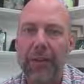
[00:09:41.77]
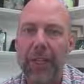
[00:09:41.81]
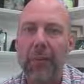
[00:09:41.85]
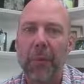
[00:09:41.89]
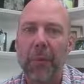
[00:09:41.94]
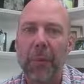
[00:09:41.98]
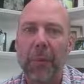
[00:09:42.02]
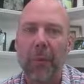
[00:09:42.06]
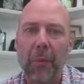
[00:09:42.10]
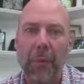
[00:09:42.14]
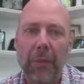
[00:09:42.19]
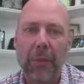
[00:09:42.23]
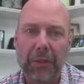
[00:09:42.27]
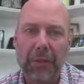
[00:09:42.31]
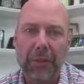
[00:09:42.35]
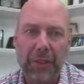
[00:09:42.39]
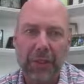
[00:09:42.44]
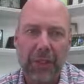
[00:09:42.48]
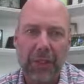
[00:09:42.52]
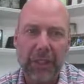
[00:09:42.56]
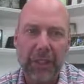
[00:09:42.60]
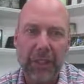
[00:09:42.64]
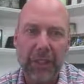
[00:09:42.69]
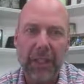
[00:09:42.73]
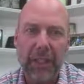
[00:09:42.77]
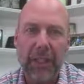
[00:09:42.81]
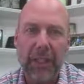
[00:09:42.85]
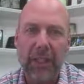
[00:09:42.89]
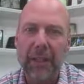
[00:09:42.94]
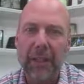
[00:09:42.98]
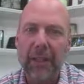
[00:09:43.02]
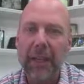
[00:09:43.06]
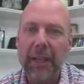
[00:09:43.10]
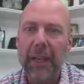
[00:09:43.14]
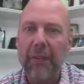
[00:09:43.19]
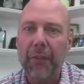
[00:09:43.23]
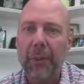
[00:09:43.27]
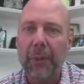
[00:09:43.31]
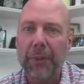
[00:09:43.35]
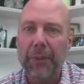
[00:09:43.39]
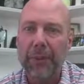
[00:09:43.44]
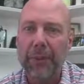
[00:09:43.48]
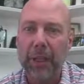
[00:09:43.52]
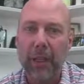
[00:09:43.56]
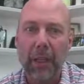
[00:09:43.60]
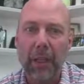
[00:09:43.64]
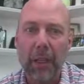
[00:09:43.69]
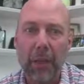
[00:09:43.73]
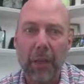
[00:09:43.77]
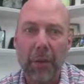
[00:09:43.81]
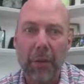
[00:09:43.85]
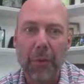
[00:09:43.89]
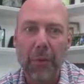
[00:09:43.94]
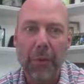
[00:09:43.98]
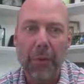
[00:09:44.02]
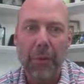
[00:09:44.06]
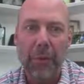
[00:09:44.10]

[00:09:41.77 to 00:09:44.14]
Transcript: and we want to see if there was a loan